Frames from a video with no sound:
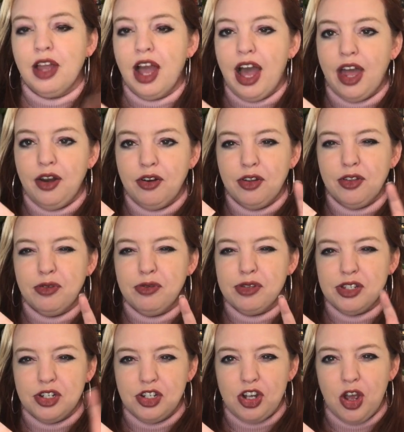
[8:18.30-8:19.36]
I don't know. There was
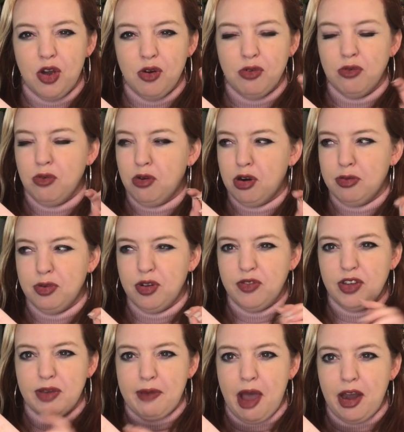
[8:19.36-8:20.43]
a show or a
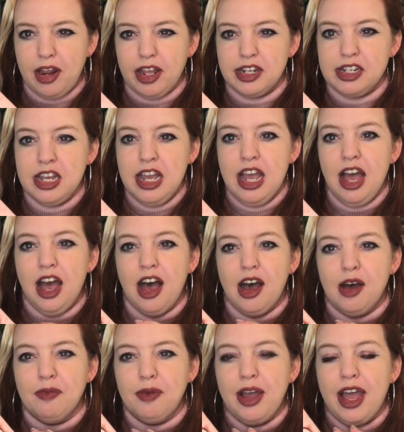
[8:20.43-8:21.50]
movie about it,
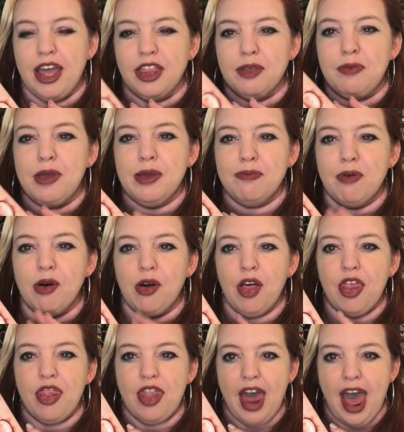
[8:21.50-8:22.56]
um, and the people
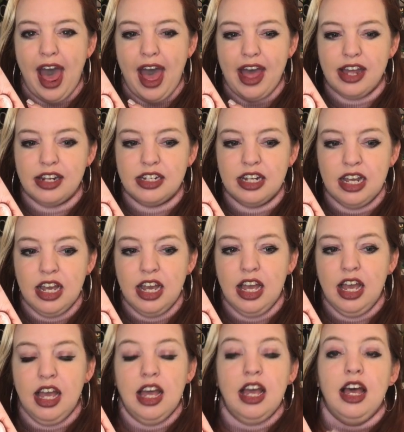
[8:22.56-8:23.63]
that
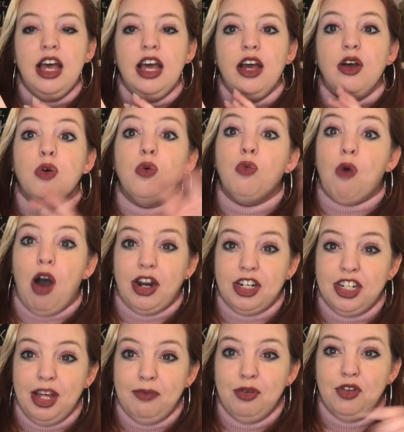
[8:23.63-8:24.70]
watched
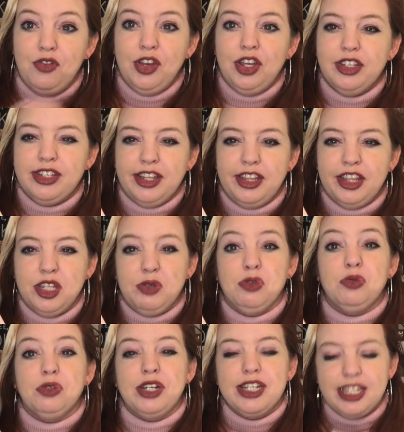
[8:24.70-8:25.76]
that movie said that this was
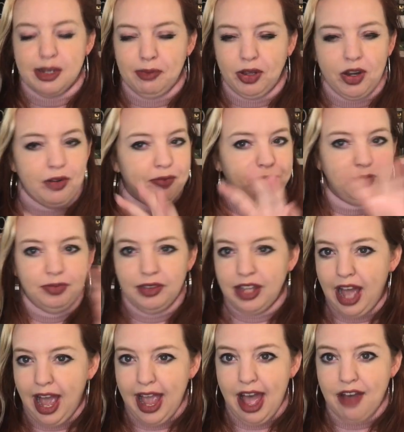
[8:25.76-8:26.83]
really similar.
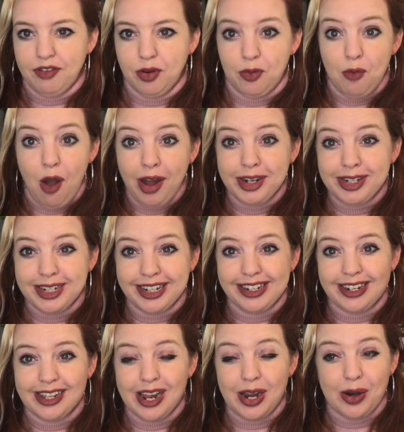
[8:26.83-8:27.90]
I haven't watched it
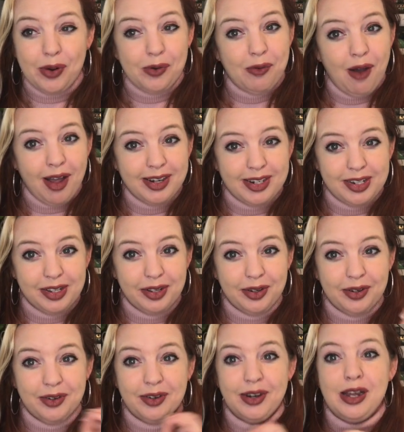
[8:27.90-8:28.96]
and I don't want
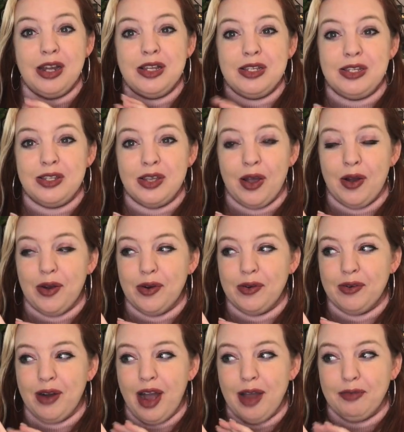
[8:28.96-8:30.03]
to,
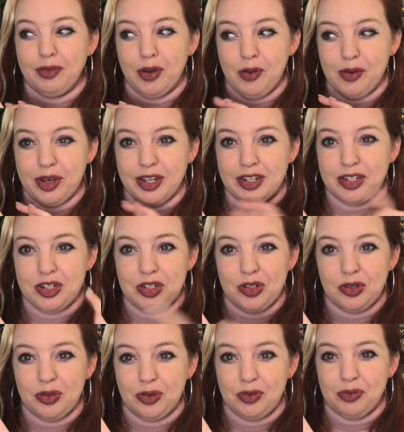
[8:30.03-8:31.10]
so I'm going
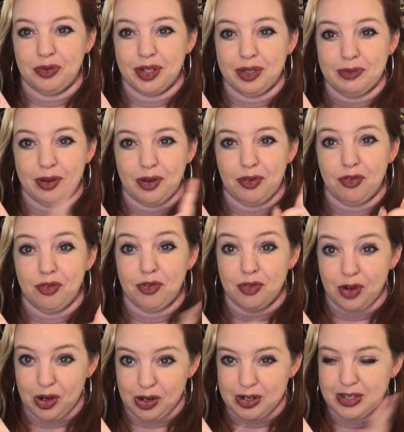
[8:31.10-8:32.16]
to read the book
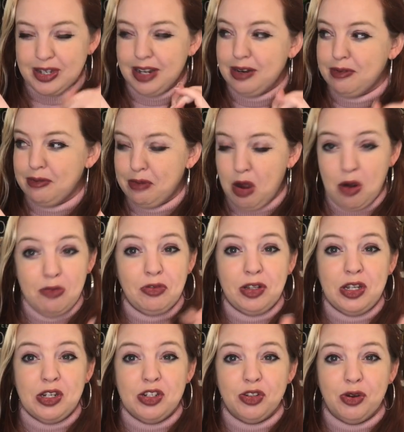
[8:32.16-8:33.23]
first and
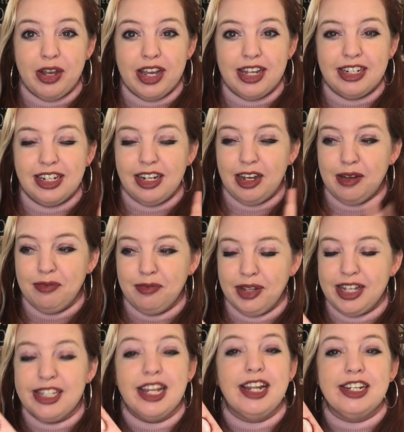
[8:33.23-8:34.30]
hopefully enjoy it. Um, like
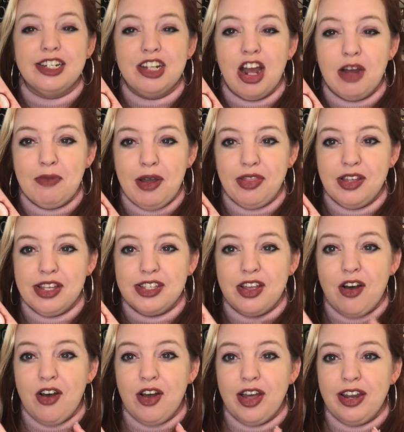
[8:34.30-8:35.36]
I said, I did talk about this
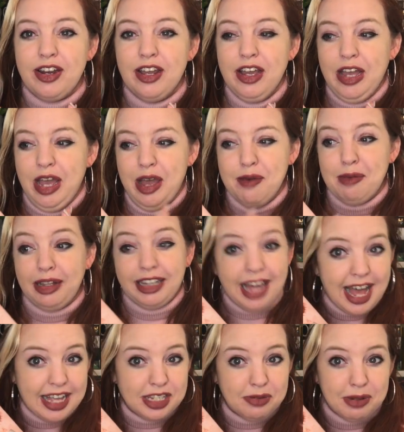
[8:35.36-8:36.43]
on my
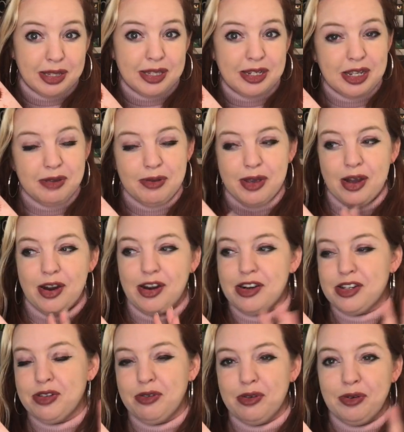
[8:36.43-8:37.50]
last month's TBR,
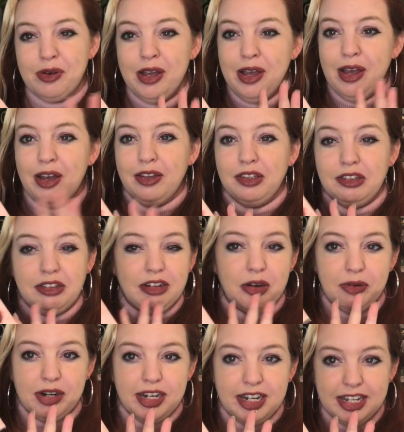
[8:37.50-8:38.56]
so you know
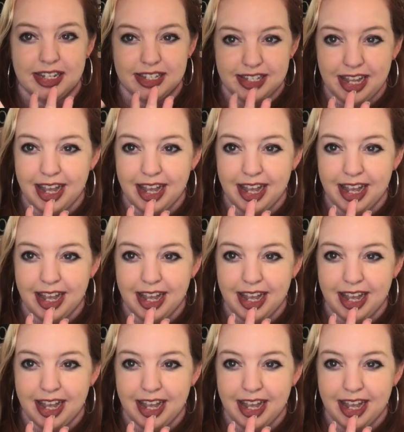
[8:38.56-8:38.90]
what it is.